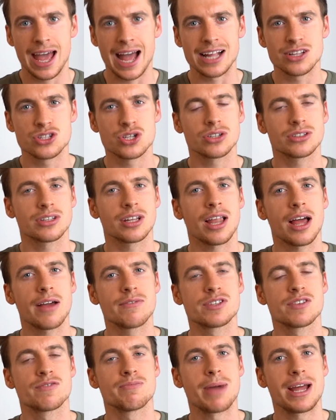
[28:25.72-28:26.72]
and took the
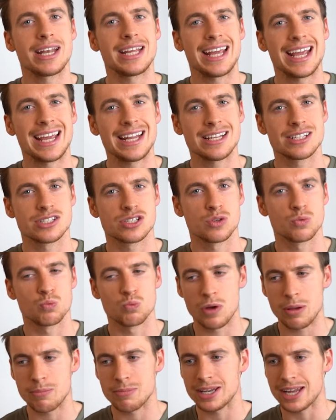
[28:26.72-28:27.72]
lives of many innocent
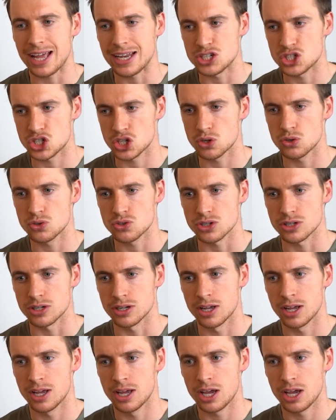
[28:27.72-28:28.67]
women and children